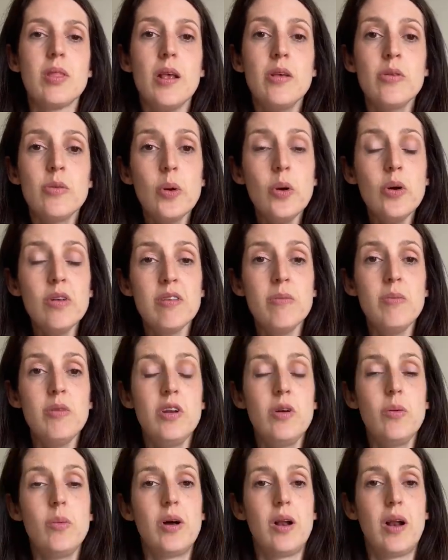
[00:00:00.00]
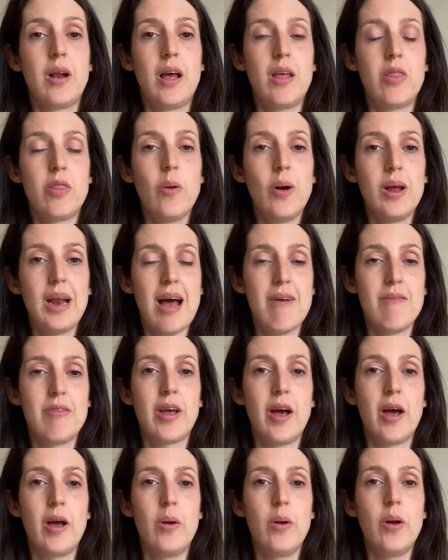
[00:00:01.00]
So I got some new wool and I thought I'd have a
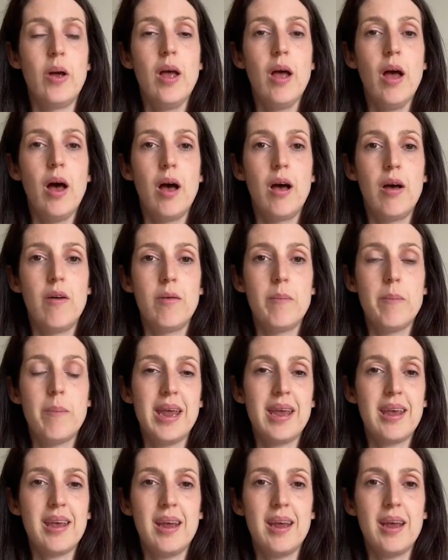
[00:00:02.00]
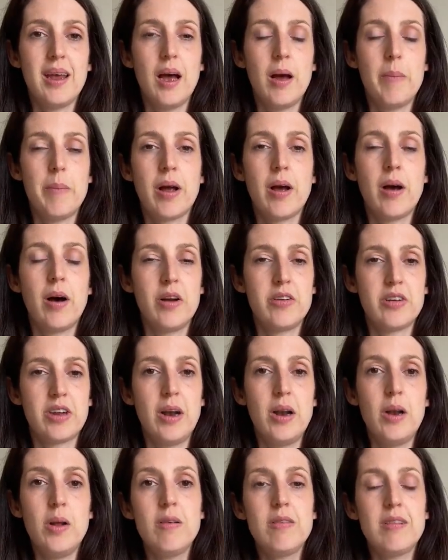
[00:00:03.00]
go of making um, a
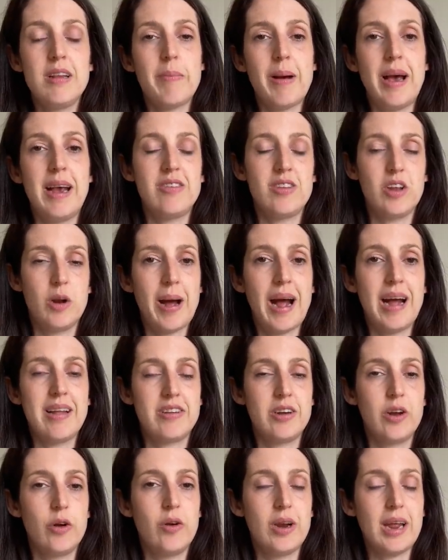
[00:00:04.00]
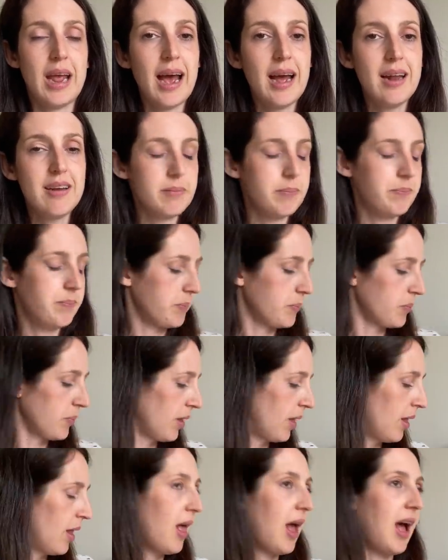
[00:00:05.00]
cardigan loosely based on a pattern I already had.
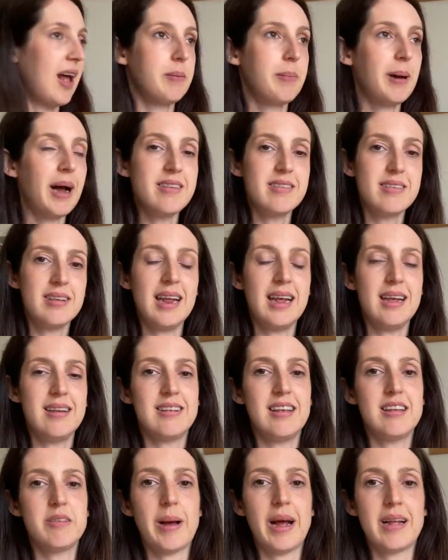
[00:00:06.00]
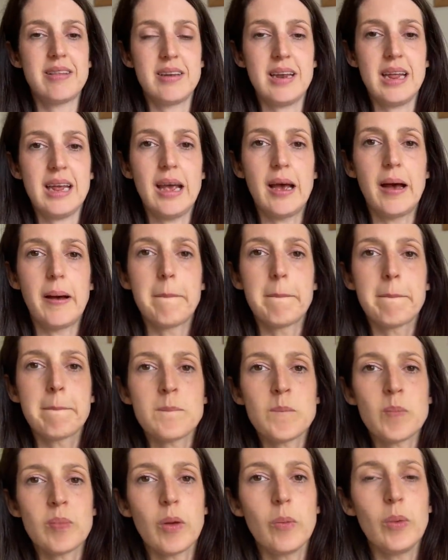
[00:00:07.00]
And the pattern is this pattern here,
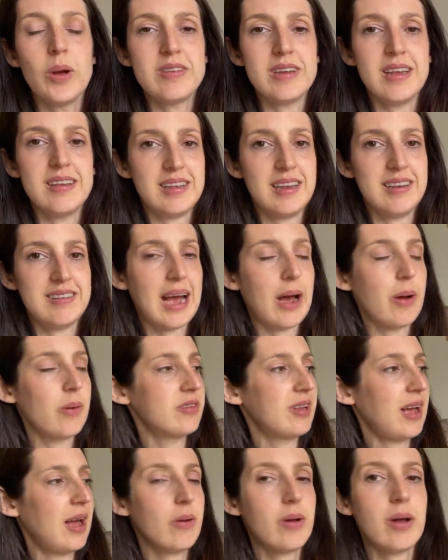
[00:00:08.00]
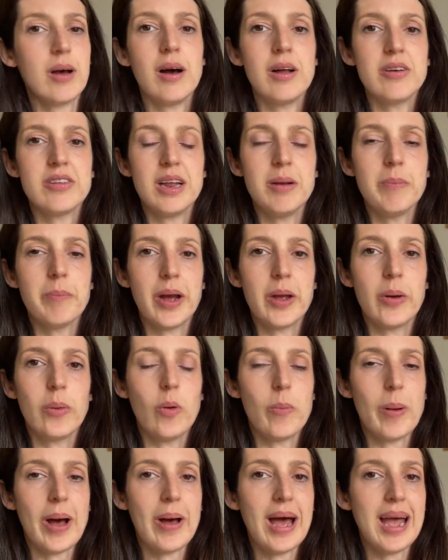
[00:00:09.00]
which is the Downtown Cardigan by
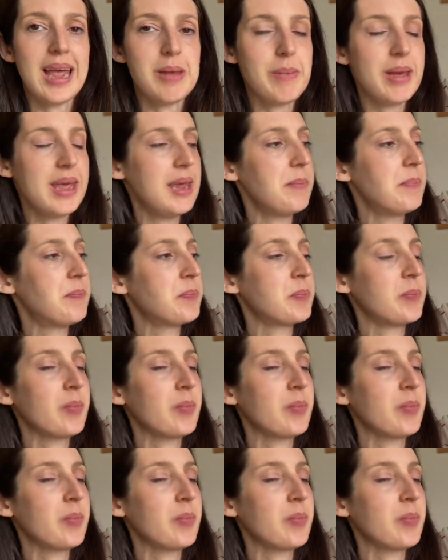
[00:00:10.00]
All About Amy.